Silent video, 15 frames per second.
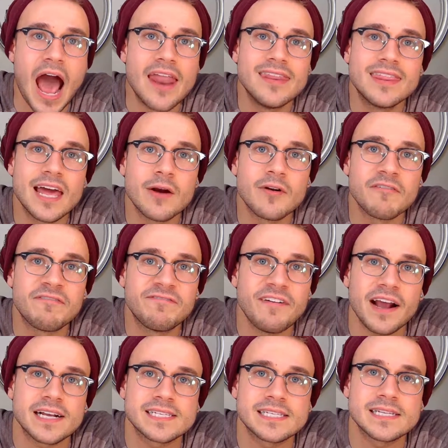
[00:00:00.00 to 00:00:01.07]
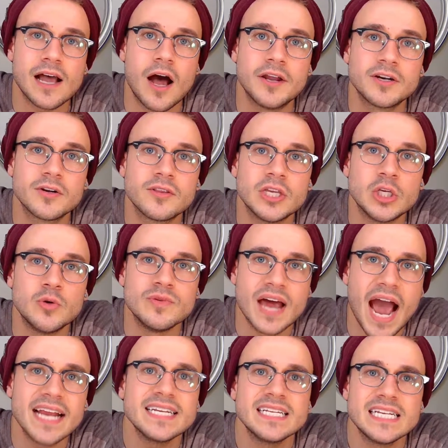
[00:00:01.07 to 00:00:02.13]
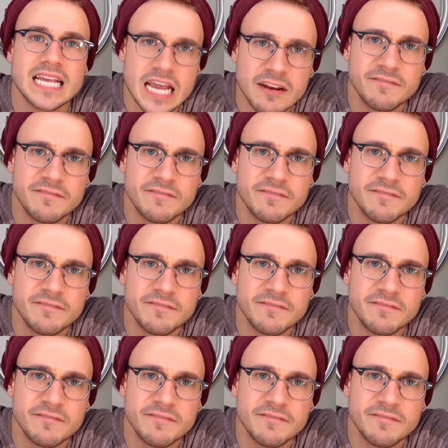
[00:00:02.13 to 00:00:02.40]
and their effects under the united